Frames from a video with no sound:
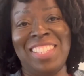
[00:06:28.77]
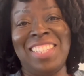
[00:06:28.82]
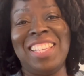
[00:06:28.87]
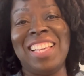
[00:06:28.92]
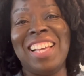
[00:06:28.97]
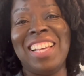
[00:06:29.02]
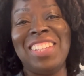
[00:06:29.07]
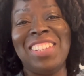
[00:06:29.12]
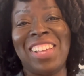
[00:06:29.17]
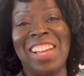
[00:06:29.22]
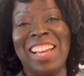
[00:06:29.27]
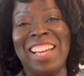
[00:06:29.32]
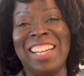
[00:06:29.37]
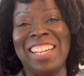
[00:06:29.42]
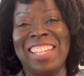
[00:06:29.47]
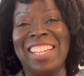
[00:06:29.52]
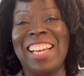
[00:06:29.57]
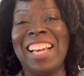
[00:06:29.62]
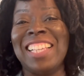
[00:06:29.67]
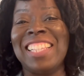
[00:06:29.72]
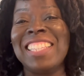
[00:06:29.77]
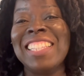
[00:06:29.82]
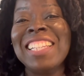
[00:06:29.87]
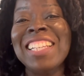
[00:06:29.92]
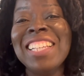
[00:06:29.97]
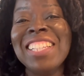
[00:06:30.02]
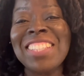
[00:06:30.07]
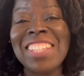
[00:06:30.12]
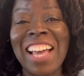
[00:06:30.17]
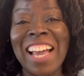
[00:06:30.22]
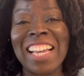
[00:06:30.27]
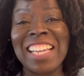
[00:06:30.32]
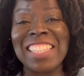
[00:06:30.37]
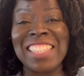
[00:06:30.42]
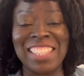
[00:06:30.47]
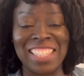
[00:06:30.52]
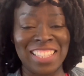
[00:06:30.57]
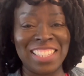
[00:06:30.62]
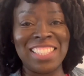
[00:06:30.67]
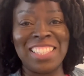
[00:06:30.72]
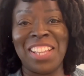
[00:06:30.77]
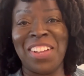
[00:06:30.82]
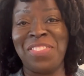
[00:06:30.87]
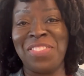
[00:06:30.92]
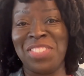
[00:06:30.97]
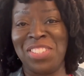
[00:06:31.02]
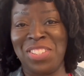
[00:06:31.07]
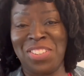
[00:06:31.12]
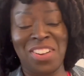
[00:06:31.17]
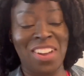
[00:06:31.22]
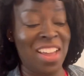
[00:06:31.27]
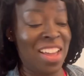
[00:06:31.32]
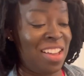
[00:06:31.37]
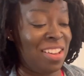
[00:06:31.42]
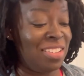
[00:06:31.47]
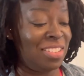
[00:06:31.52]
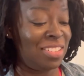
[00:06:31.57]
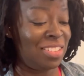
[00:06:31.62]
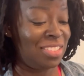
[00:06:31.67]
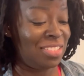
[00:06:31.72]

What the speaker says: I can send stuff to your house.